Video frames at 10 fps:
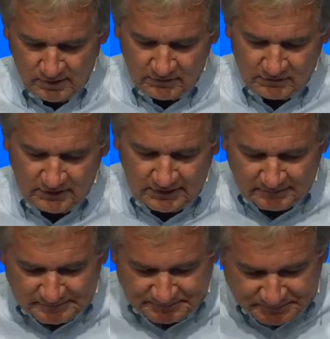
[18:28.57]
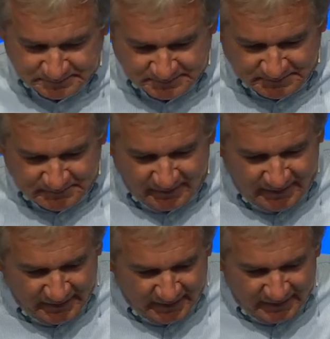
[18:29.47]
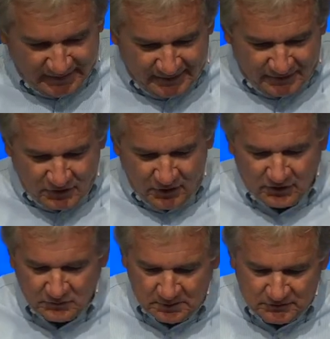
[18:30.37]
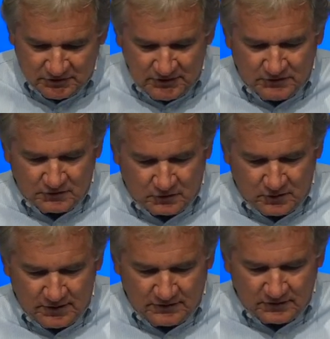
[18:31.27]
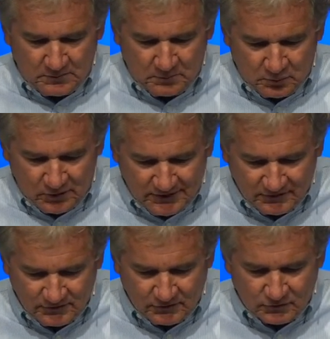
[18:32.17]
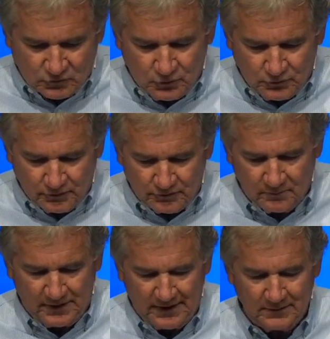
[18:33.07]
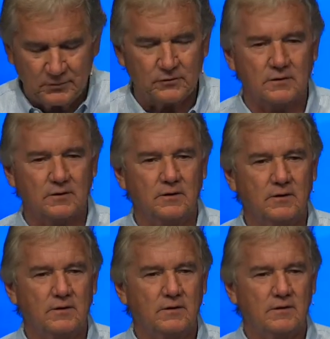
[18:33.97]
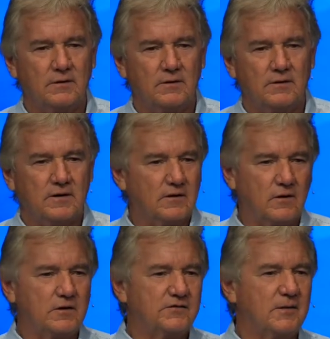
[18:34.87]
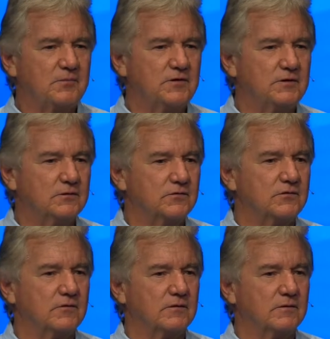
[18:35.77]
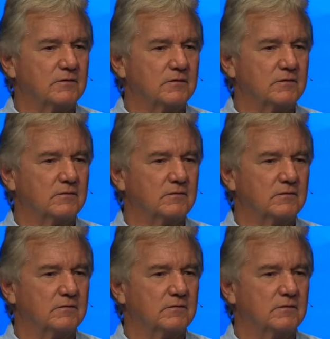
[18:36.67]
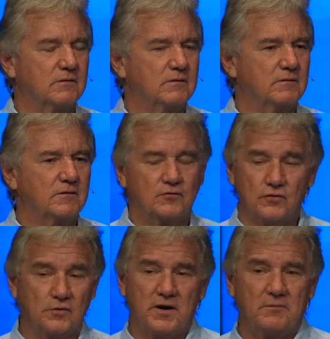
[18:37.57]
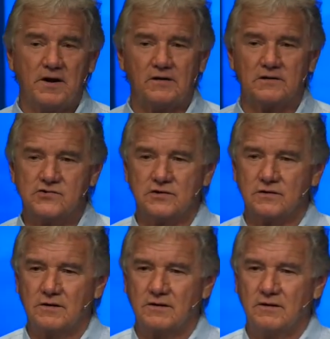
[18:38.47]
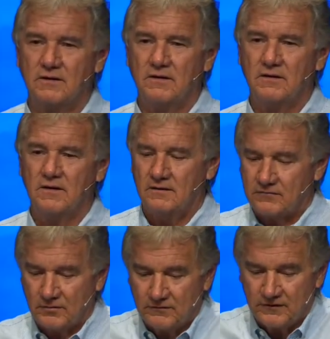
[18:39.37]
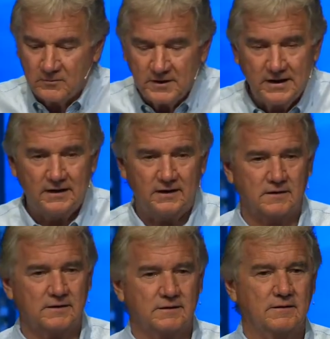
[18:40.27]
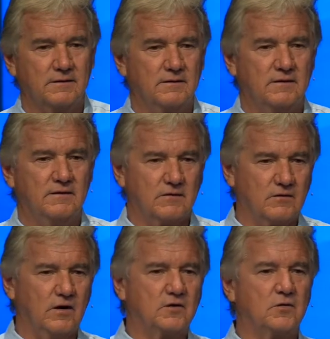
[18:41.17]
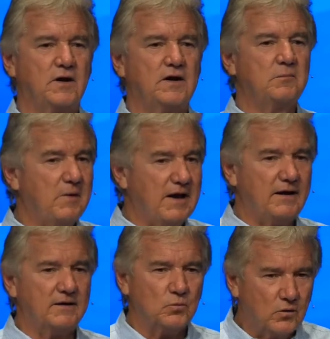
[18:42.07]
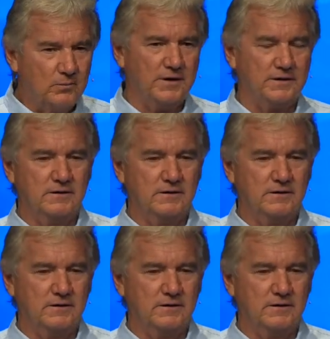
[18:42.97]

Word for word: See, the gospel of Jesus Christ embraces the truth of the Bible and all its absolutes. The truth about marriage from the very beginning. God created man and woman.